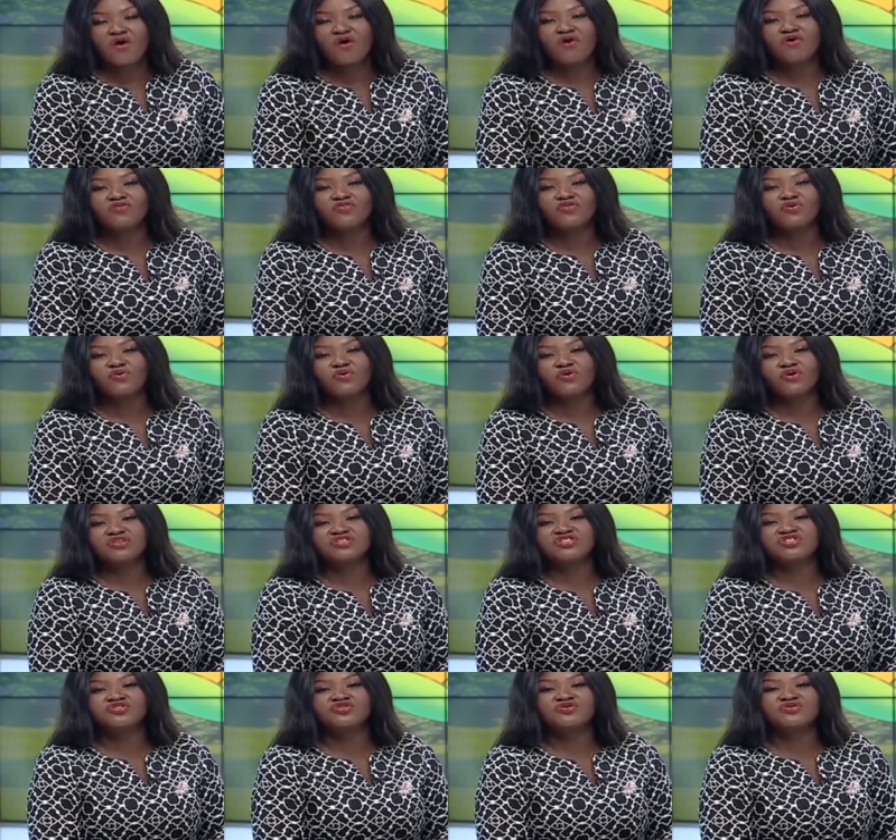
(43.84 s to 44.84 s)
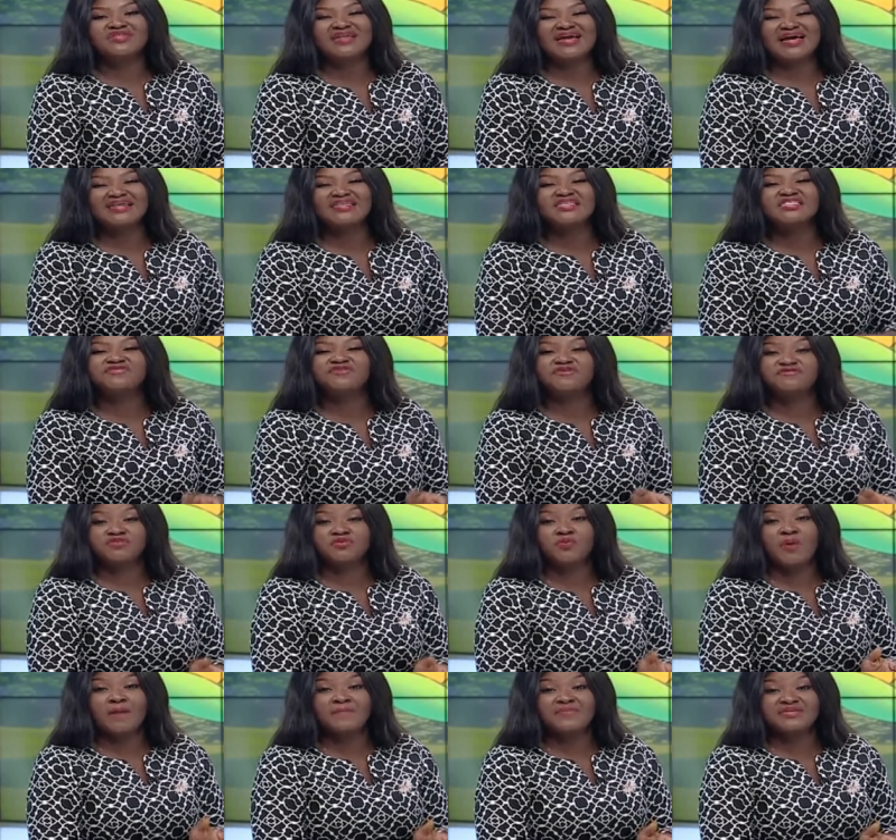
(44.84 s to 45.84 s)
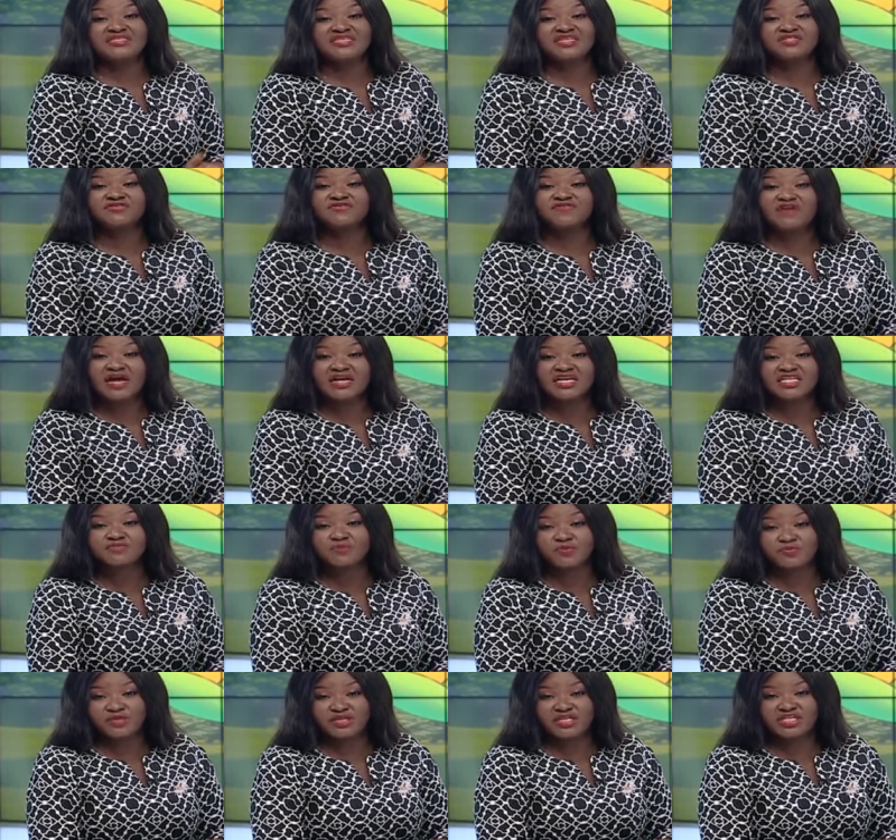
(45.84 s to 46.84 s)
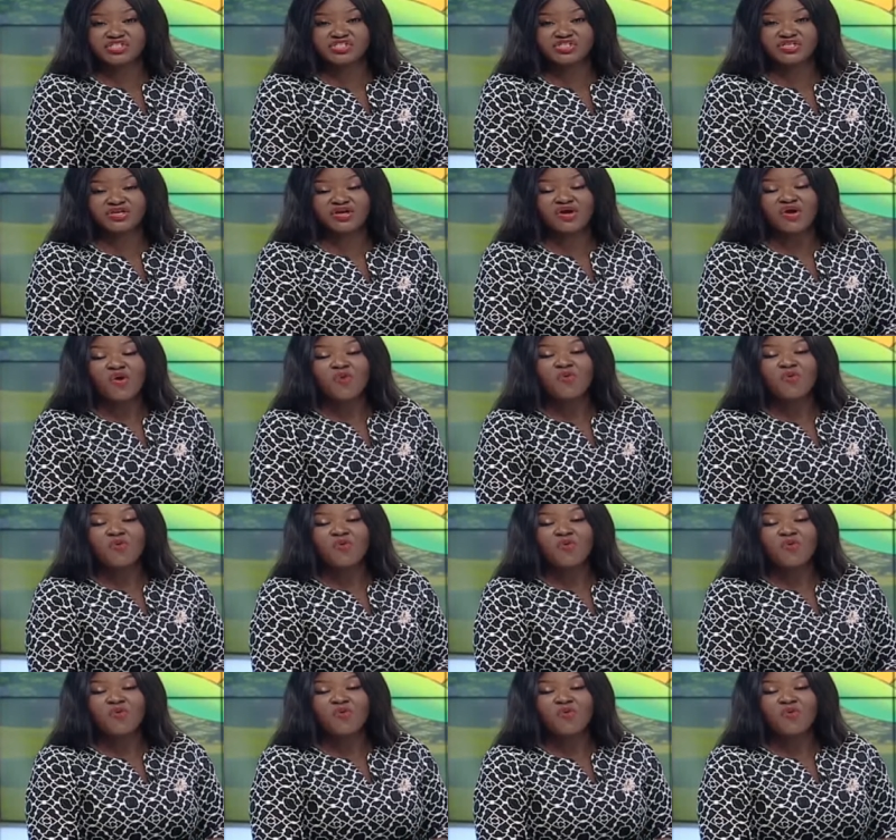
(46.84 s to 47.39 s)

Although constituting at least 51% of Ghana's population,